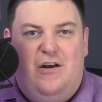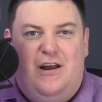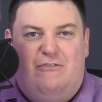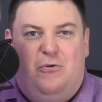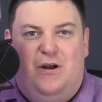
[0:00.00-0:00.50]

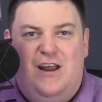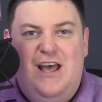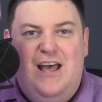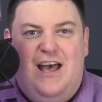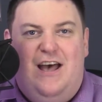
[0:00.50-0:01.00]
Not everyone
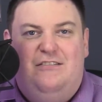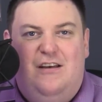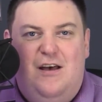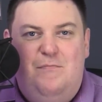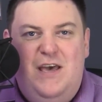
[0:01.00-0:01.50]
has
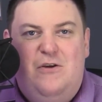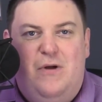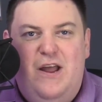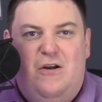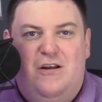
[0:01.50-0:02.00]
a big
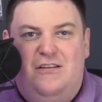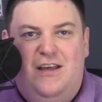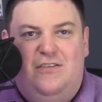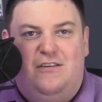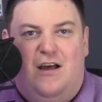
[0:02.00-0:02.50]
rig or can
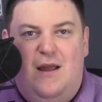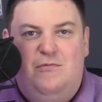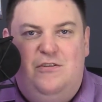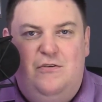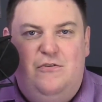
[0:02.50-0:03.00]
take the
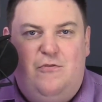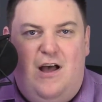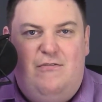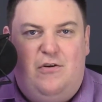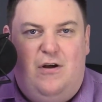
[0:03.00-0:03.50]
time to
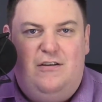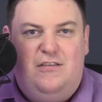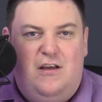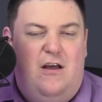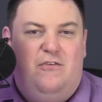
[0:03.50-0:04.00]
drive across
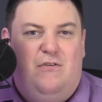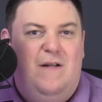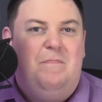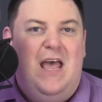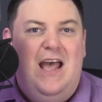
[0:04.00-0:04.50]
the country.